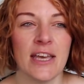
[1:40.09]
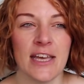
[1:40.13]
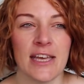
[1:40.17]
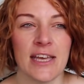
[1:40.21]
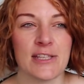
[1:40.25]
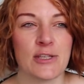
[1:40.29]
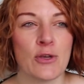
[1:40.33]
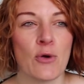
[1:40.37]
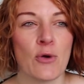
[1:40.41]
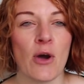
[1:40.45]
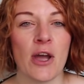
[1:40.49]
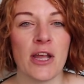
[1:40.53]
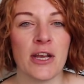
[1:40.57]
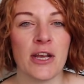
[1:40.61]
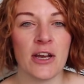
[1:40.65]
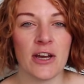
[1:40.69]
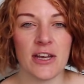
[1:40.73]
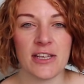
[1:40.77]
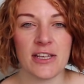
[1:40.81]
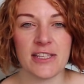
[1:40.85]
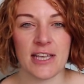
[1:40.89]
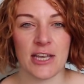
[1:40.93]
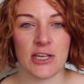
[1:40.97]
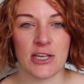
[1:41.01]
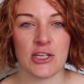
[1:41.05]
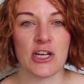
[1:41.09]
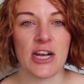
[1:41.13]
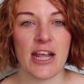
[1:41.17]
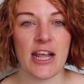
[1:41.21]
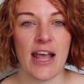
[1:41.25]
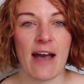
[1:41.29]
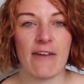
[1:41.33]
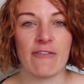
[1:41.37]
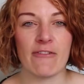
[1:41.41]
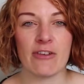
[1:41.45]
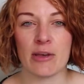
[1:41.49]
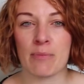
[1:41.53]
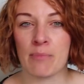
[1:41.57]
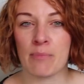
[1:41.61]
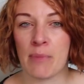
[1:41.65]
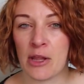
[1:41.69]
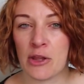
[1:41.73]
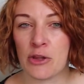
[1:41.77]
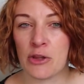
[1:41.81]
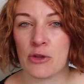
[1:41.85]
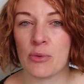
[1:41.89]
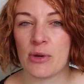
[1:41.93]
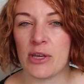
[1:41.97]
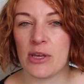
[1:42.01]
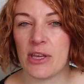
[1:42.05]
It's quite nice actually having a
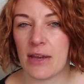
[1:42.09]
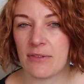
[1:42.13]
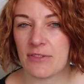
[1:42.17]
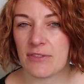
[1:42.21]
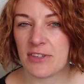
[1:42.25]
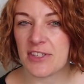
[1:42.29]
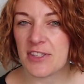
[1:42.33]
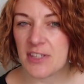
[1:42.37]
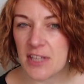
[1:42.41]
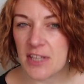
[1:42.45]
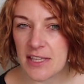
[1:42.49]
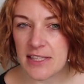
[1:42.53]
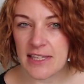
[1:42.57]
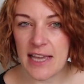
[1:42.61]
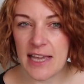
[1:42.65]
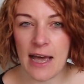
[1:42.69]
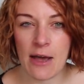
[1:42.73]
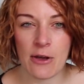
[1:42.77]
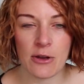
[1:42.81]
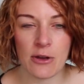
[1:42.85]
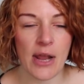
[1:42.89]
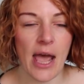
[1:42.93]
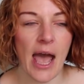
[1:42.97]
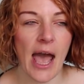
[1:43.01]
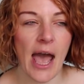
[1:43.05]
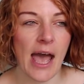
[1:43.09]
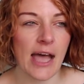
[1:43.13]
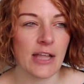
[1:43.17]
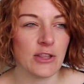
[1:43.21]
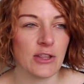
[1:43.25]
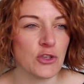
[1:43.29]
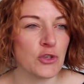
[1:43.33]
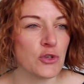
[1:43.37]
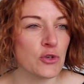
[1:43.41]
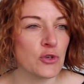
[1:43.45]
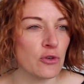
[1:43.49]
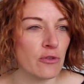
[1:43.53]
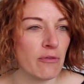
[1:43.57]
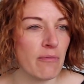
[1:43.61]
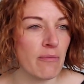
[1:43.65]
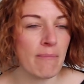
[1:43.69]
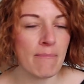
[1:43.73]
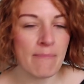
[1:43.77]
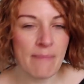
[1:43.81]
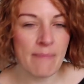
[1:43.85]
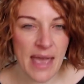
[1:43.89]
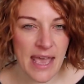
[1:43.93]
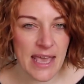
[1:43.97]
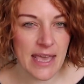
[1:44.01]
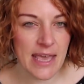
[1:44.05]
month where you have to sit down and sort of
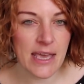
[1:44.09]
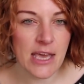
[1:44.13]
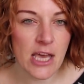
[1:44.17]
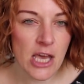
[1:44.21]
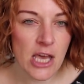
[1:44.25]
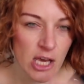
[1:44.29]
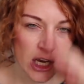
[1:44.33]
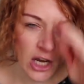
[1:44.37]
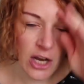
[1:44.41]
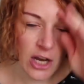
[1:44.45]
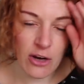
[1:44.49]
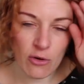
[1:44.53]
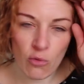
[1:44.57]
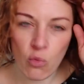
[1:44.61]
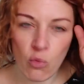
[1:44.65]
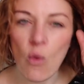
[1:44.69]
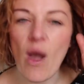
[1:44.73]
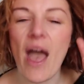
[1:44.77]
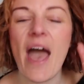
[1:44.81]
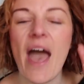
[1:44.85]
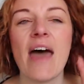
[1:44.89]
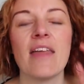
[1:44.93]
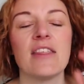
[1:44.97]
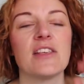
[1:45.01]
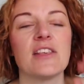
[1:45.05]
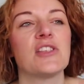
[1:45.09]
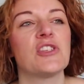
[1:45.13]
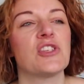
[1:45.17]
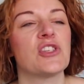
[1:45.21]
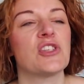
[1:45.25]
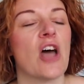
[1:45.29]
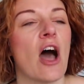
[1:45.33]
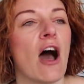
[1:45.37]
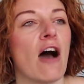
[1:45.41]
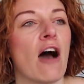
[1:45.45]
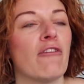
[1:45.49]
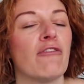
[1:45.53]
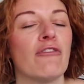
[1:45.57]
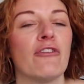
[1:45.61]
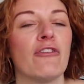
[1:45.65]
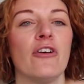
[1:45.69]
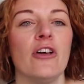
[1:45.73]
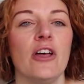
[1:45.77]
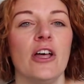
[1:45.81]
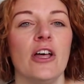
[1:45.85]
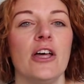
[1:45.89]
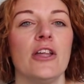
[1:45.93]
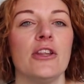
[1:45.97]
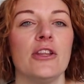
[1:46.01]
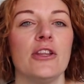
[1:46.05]
make, kind of wear the stuff
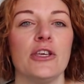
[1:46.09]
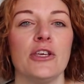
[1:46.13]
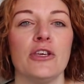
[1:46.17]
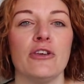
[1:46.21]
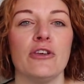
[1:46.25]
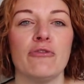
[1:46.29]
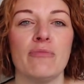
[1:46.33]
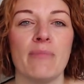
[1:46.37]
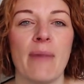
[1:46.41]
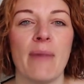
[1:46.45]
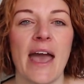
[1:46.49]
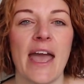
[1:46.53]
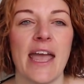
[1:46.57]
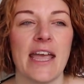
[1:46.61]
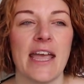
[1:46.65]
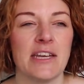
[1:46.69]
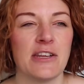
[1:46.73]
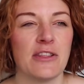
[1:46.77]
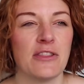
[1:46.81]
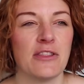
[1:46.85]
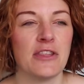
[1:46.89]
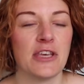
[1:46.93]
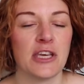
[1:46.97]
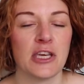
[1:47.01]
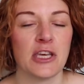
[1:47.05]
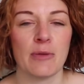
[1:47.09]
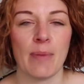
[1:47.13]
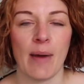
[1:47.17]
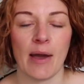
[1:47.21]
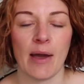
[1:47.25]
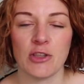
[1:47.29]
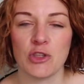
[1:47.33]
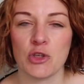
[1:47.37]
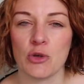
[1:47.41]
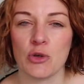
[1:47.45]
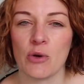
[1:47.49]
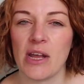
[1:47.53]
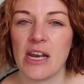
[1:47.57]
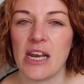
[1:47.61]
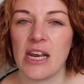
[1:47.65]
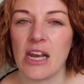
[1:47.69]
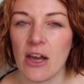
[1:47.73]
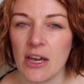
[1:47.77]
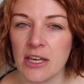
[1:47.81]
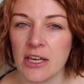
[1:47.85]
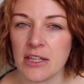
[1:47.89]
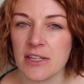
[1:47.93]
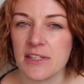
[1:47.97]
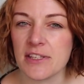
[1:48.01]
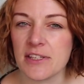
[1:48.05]
that you've made and think about, do I
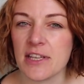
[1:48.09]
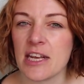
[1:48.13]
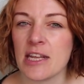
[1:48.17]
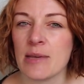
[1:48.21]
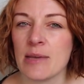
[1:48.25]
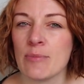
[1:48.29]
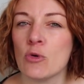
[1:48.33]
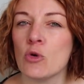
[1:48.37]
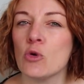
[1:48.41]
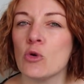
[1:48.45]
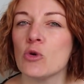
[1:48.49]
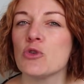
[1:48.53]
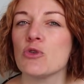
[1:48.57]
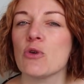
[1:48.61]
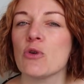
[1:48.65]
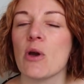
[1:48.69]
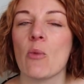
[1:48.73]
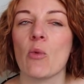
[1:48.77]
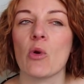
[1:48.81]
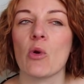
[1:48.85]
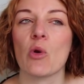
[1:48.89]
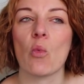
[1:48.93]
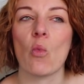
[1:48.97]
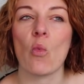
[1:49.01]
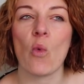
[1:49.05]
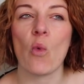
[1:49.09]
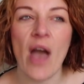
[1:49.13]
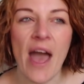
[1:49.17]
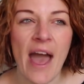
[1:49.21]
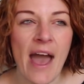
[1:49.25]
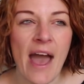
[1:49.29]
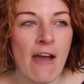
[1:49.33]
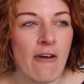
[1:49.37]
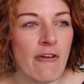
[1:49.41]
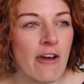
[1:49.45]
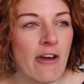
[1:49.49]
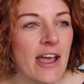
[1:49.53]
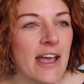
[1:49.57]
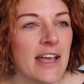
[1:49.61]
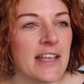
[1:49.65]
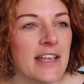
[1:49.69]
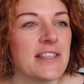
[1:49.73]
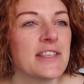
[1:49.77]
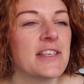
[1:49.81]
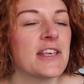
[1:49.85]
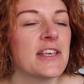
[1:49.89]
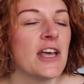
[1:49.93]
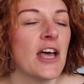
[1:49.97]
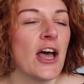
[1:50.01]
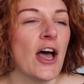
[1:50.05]
like this anymore? Do I want to wear
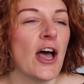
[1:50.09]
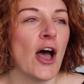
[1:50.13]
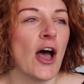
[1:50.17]
it?